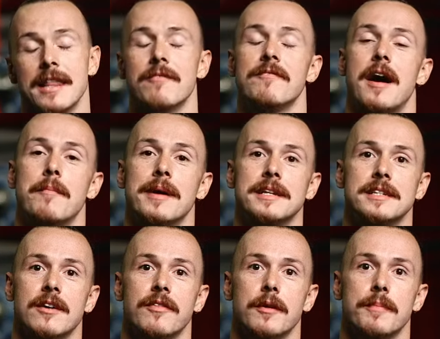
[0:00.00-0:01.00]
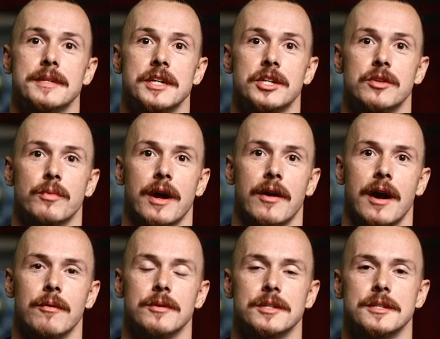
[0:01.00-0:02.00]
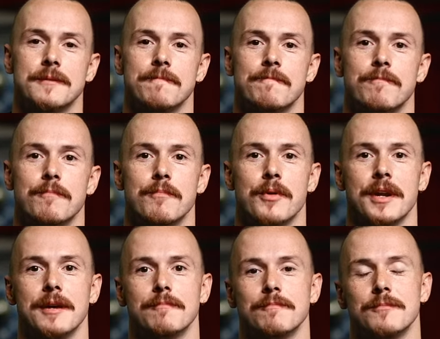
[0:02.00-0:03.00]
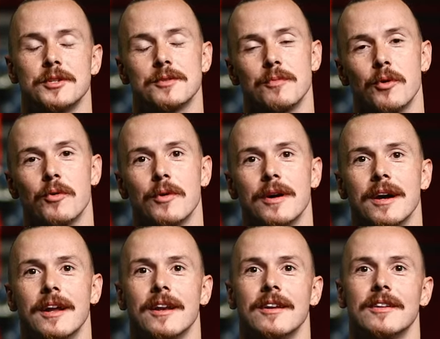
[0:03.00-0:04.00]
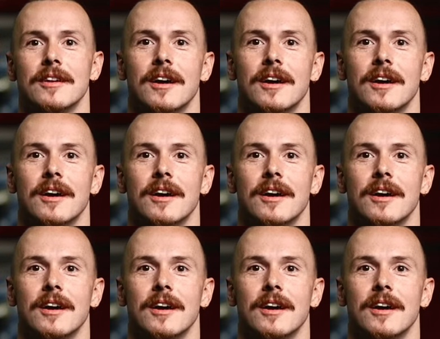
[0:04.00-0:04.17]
I then found myself in a position where I was pretty small, and